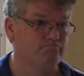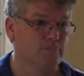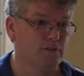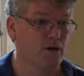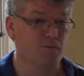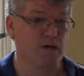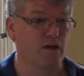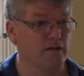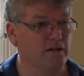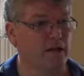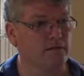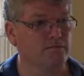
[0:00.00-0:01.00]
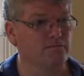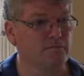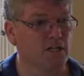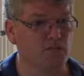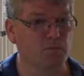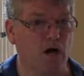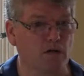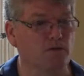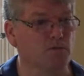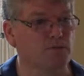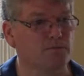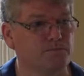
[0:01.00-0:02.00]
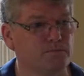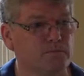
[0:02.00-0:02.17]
you could be content. It's possible.